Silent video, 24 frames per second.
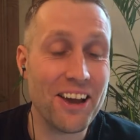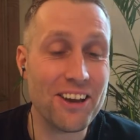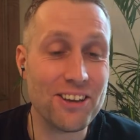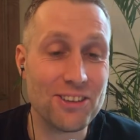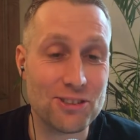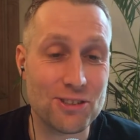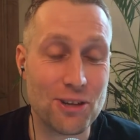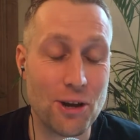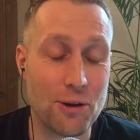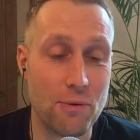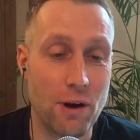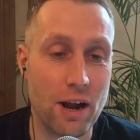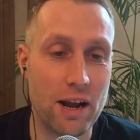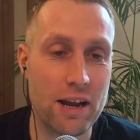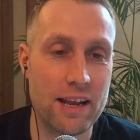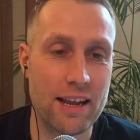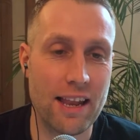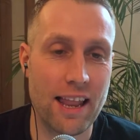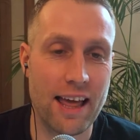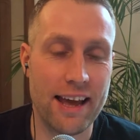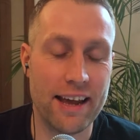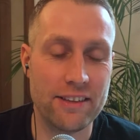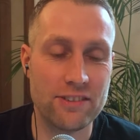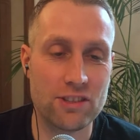you're so right,
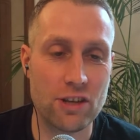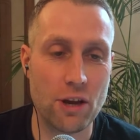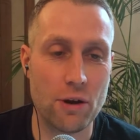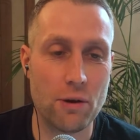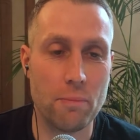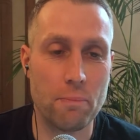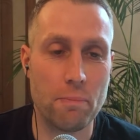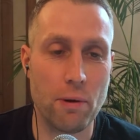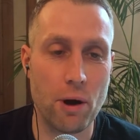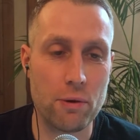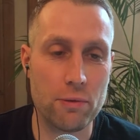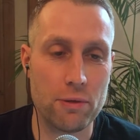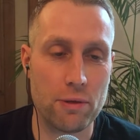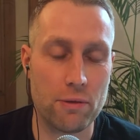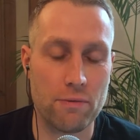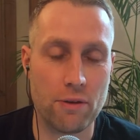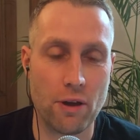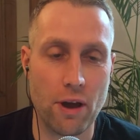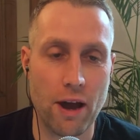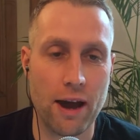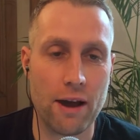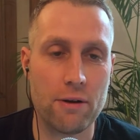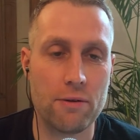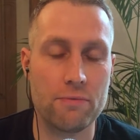Clare. And so both of
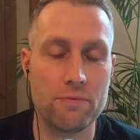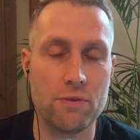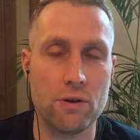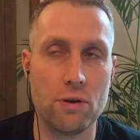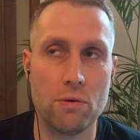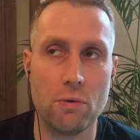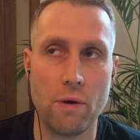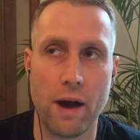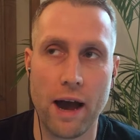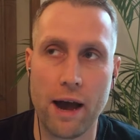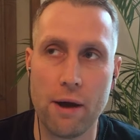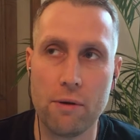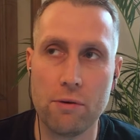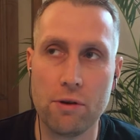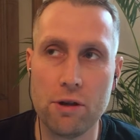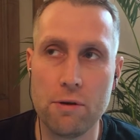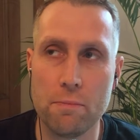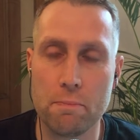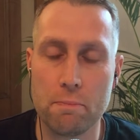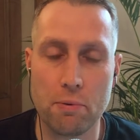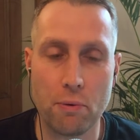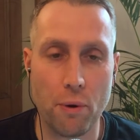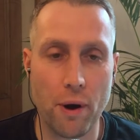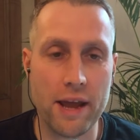you, how have you? How do
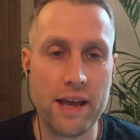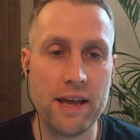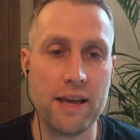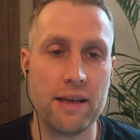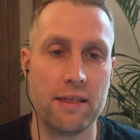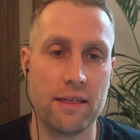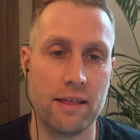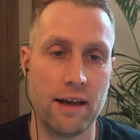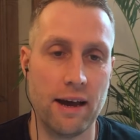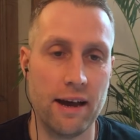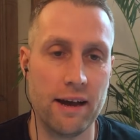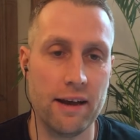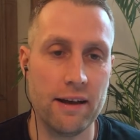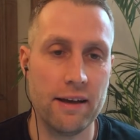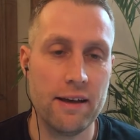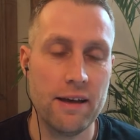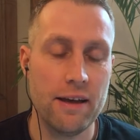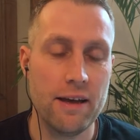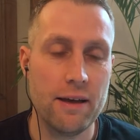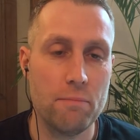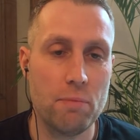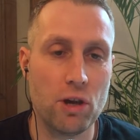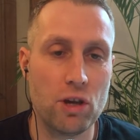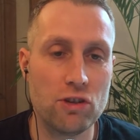you break that?
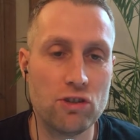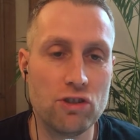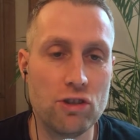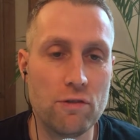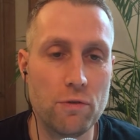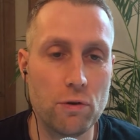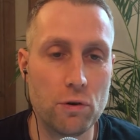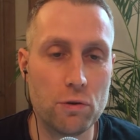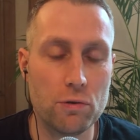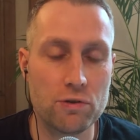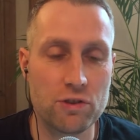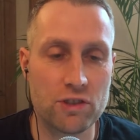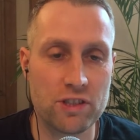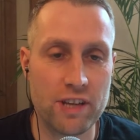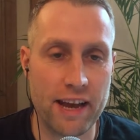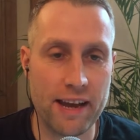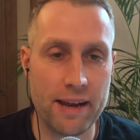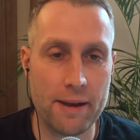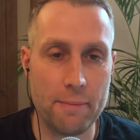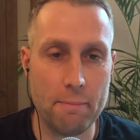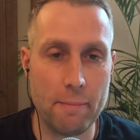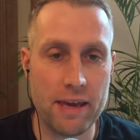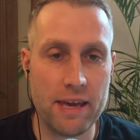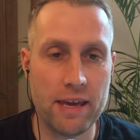because you've all
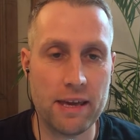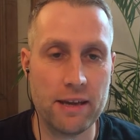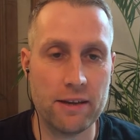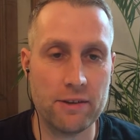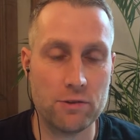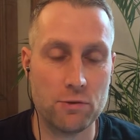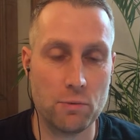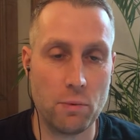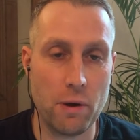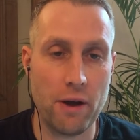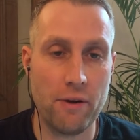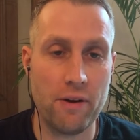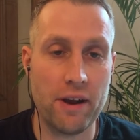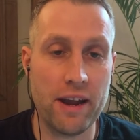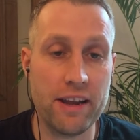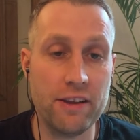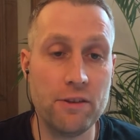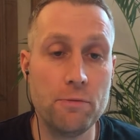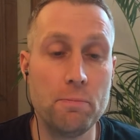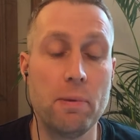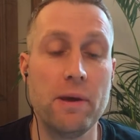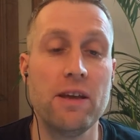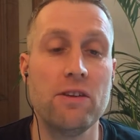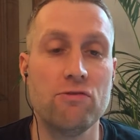sat in meetings where it
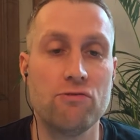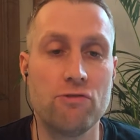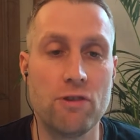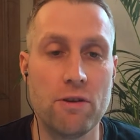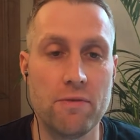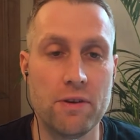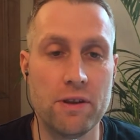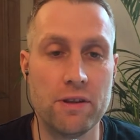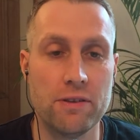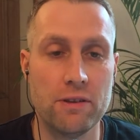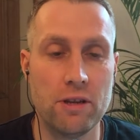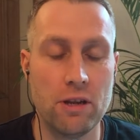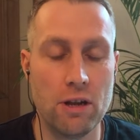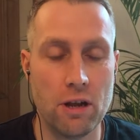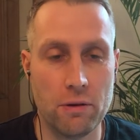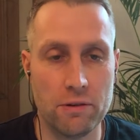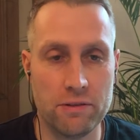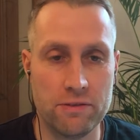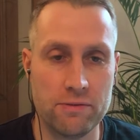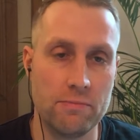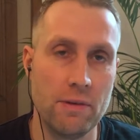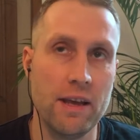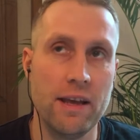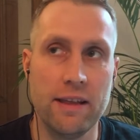is being driven. You know,
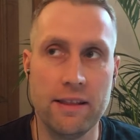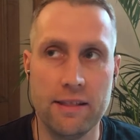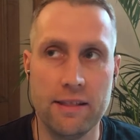it's